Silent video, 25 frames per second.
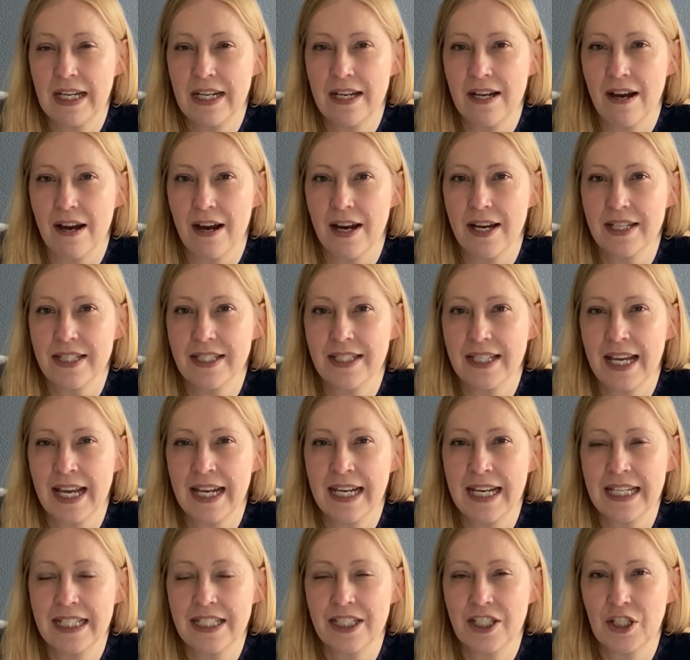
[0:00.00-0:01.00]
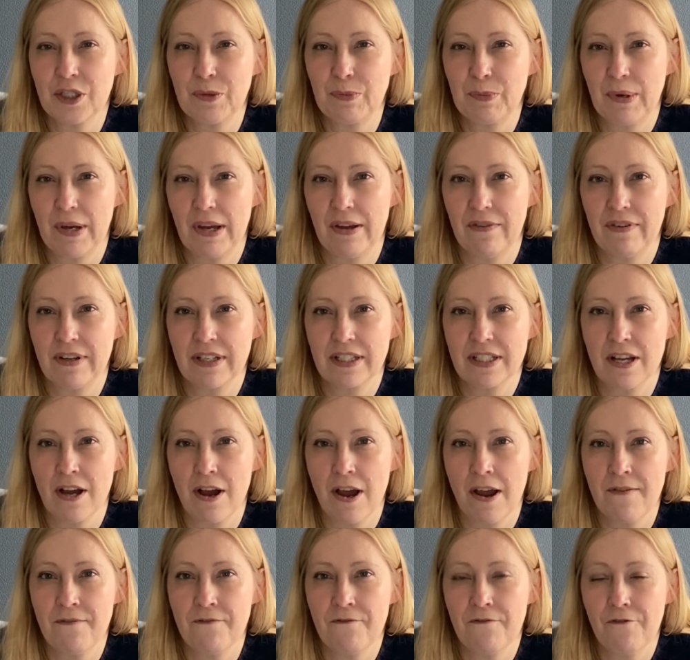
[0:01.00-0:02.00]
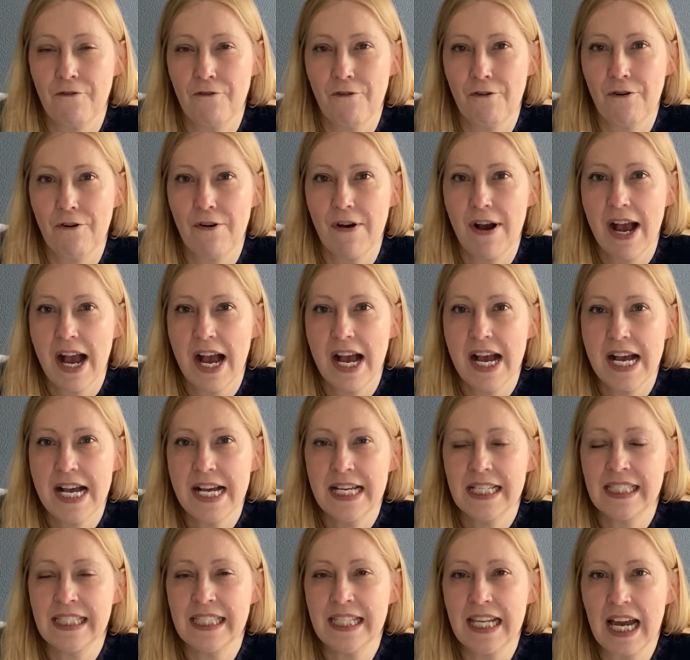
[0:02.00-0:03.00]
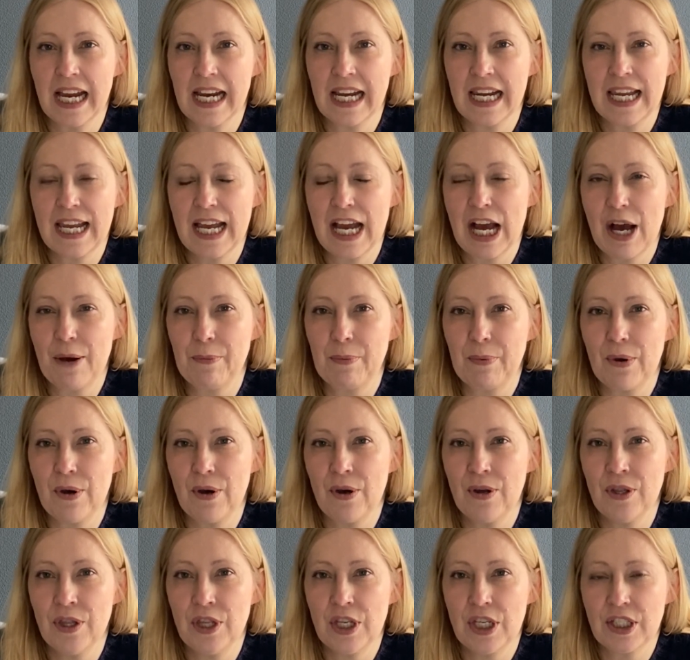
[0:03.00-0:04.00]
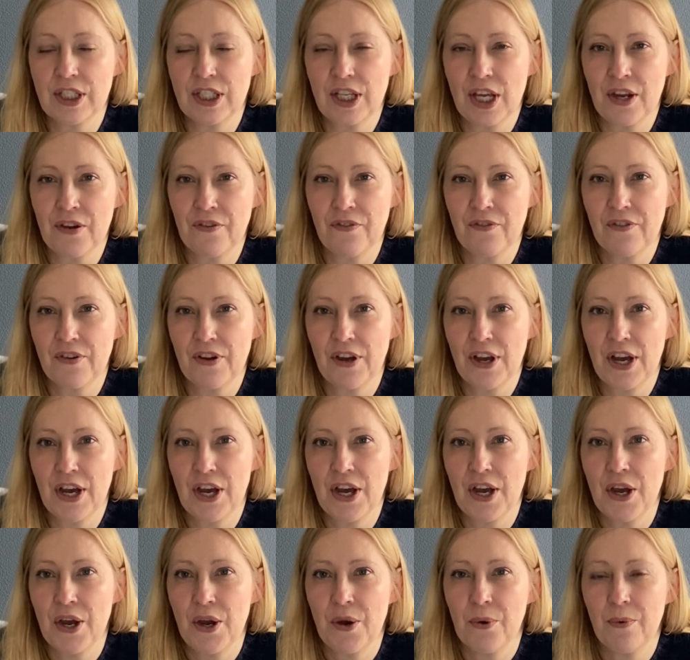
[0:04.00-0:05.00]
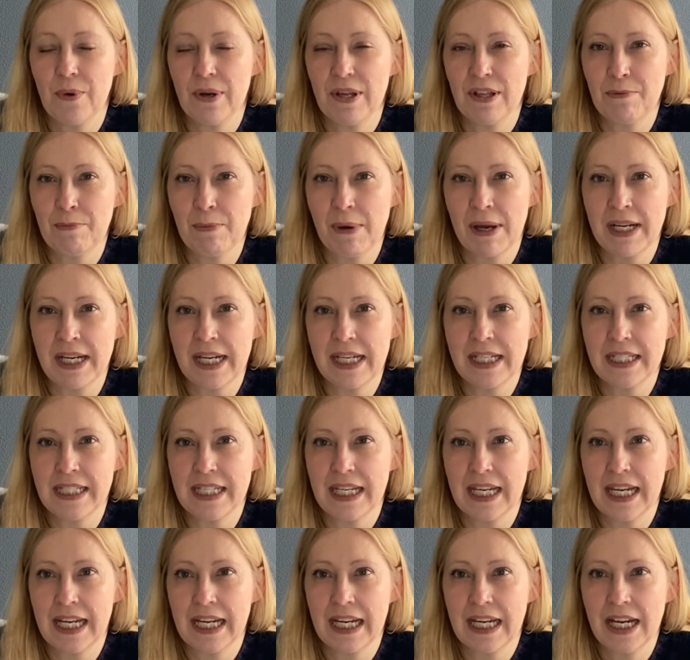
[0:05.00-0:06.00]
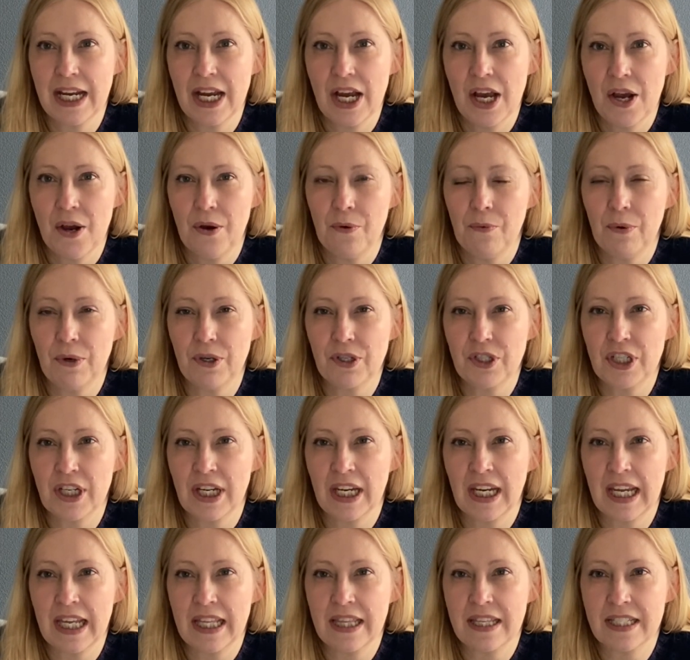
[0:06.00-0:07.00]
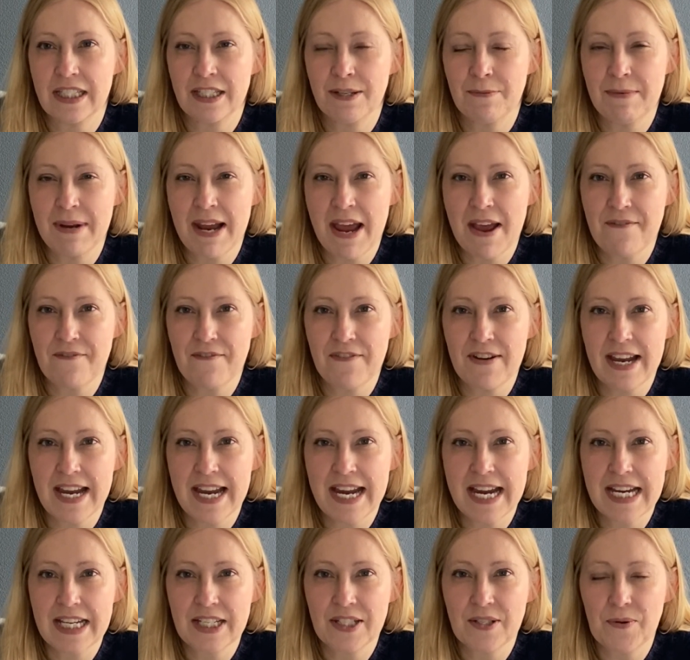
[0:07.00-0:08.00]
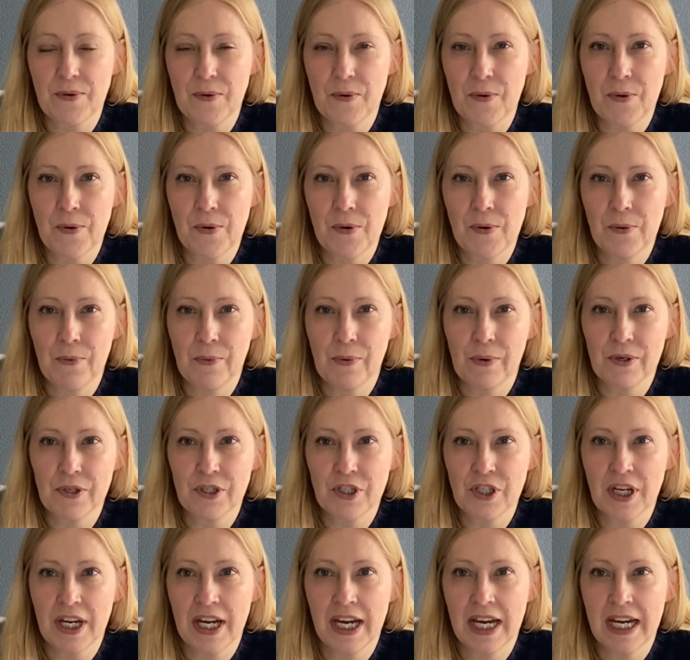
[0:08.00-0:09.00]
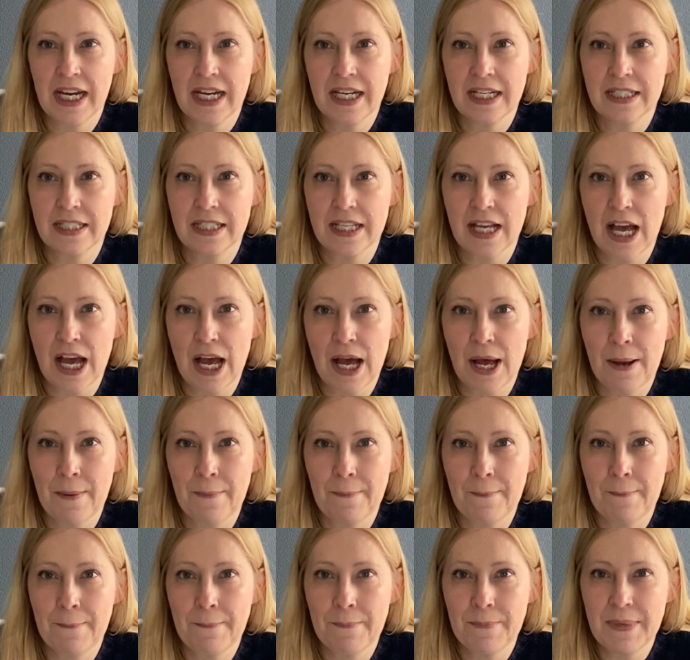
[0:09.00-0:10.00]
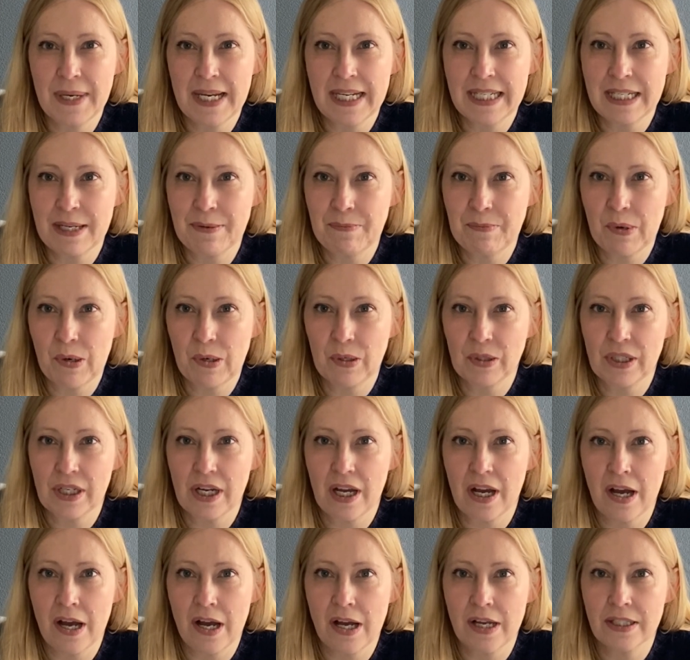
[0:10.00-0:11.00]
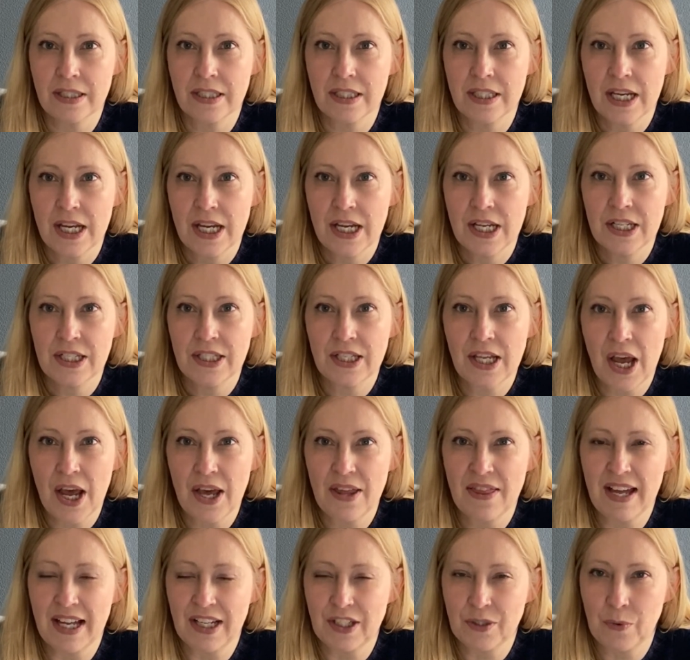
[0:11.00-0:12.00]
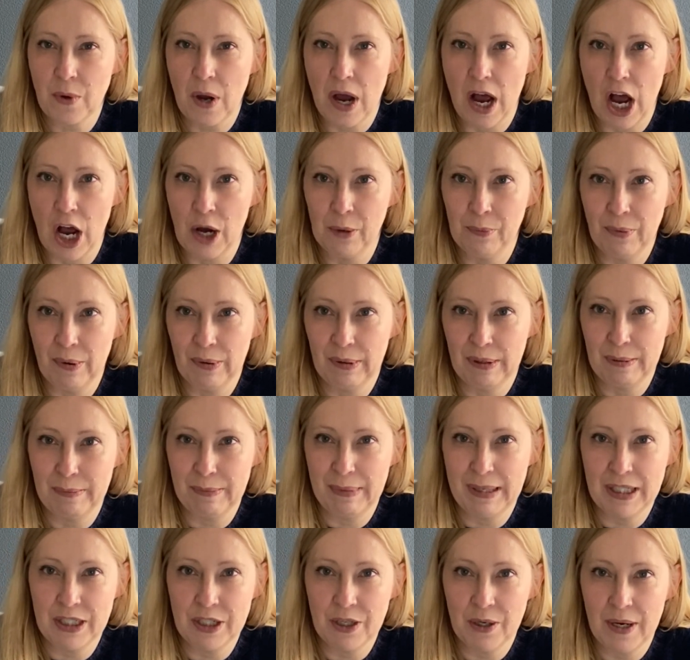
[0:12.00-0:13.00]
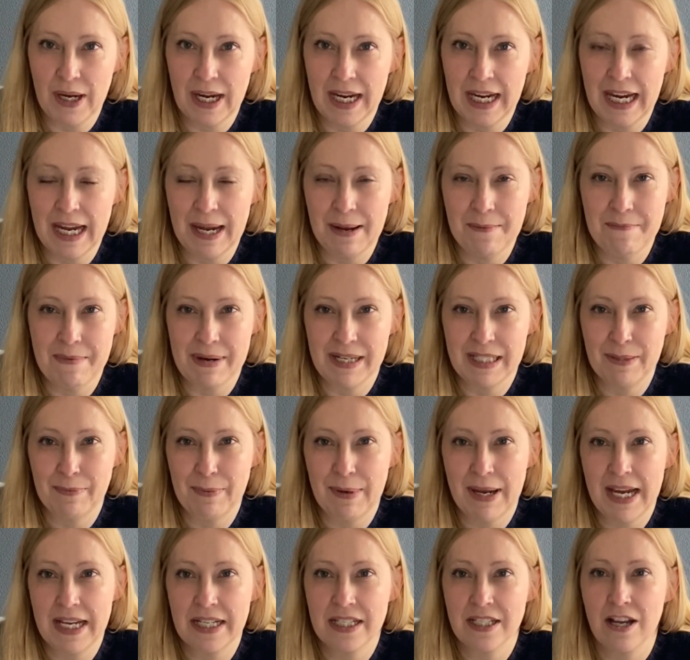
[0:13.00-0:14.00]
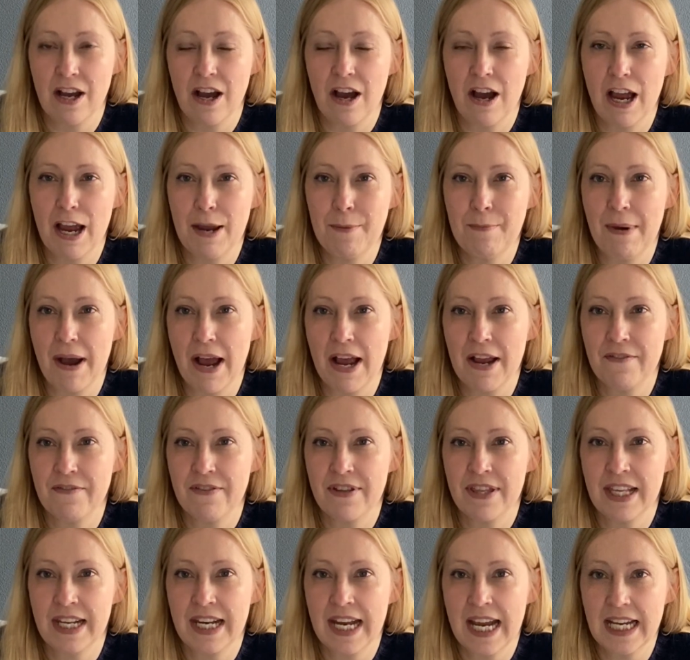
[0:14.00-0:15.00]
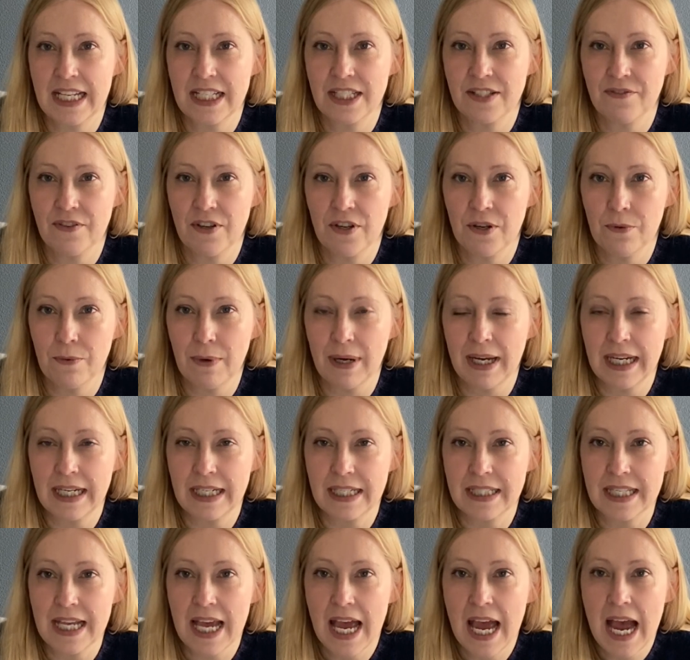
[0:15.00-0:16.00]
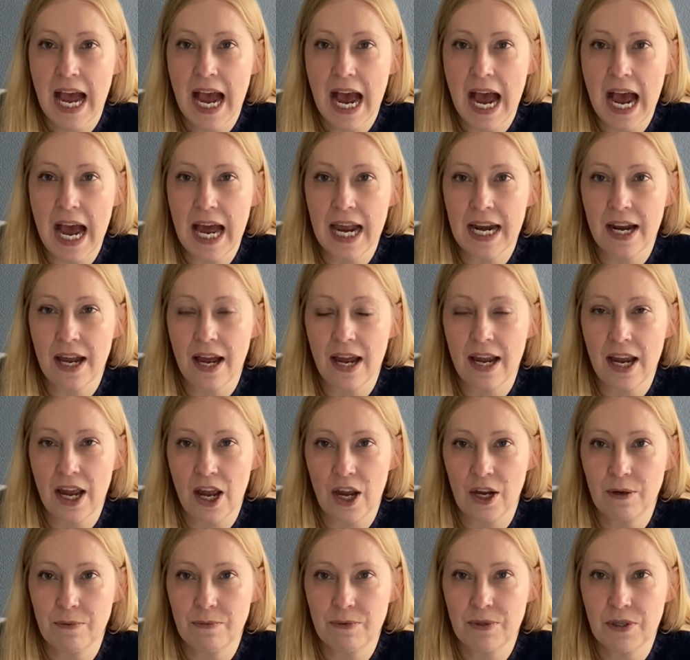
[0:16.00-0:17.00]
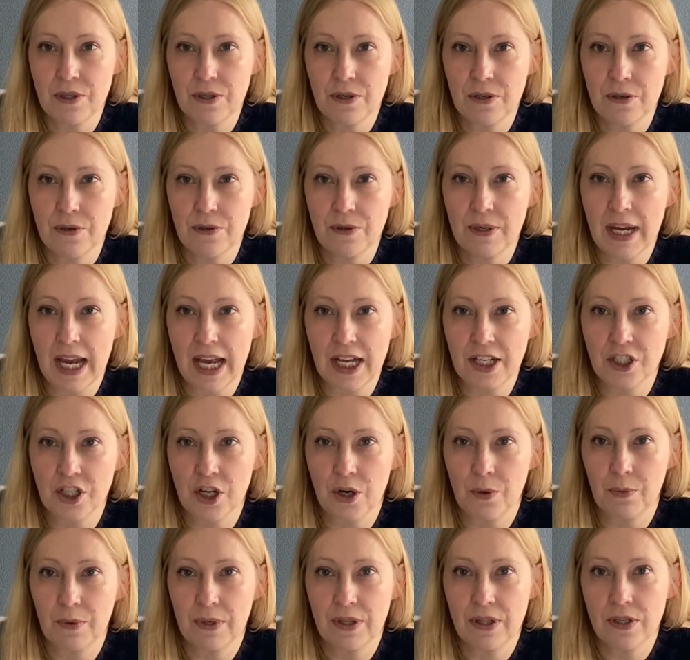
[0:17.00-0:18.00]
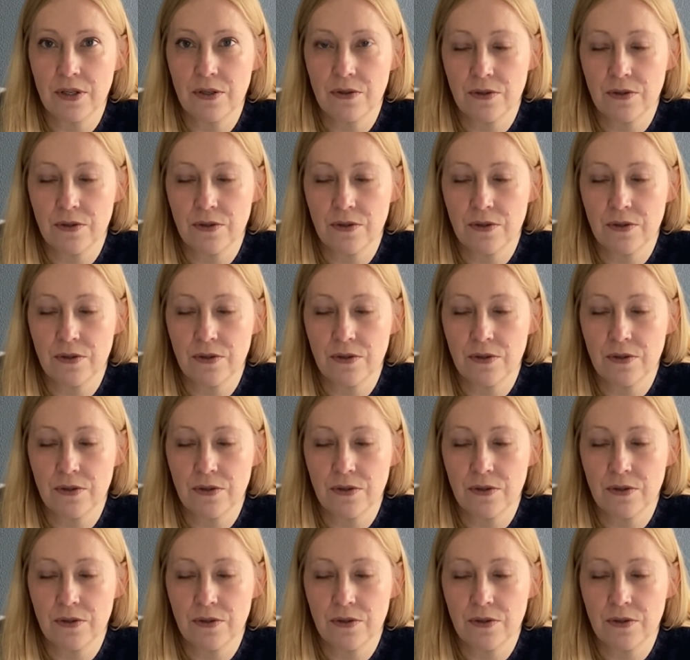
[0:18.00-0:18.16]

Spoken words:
nice, and it's just perfect time for snuggling up on the sofa with my knitting, watching either some Netflix or watching some knitting podcasts. So that's what I'll probably be doing in my spare time over the next few weeks, and I hope to catch up with you